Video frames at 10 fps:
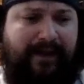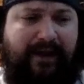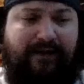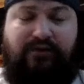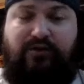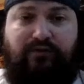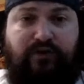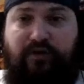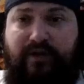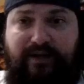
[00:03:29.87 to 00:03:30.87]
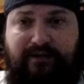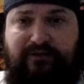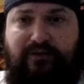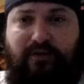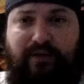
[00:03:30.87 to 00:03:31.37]
And you don't know that
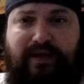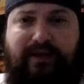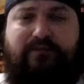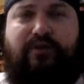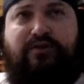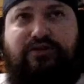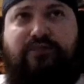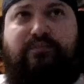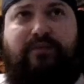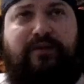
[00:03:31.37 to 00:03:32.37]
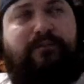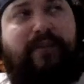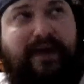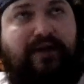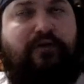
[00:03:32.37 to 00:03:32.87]
going in. Well, you
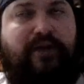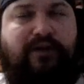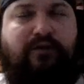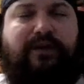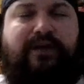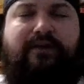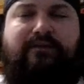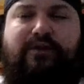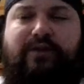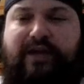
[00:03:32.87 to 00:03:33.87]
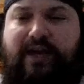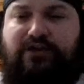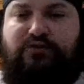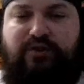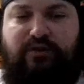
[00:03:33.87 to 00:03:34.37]
may know that going in. If you're a
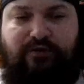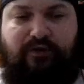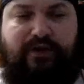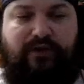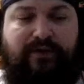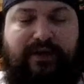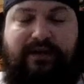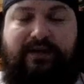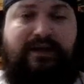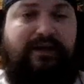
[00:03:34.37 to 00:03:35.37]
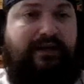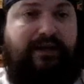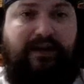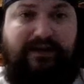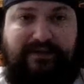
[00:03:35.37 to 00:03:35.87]
casual, you don't know that going in
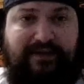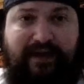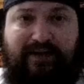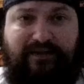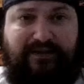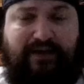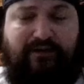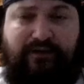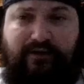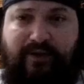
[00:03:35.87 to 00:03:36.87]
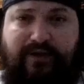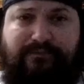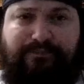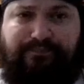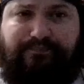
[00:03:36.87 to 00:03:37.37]
because it's not in the title anywhere.
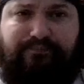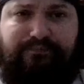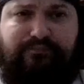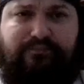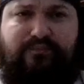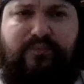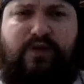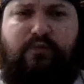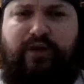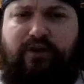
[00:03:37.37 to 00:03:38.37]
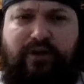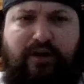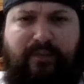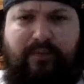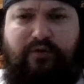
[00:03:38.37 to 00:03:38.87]
When you're looking
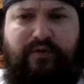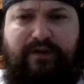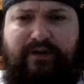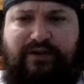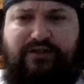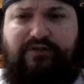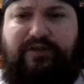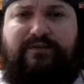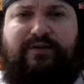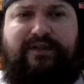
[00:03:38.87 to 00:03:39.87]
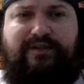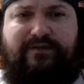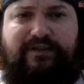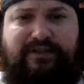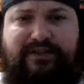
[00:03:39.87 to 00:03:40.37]
up the movie, like Showtimes and all that stuff,
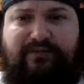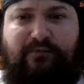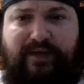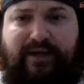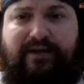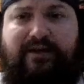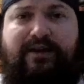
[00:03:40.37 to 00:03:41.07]
it just says Wicked.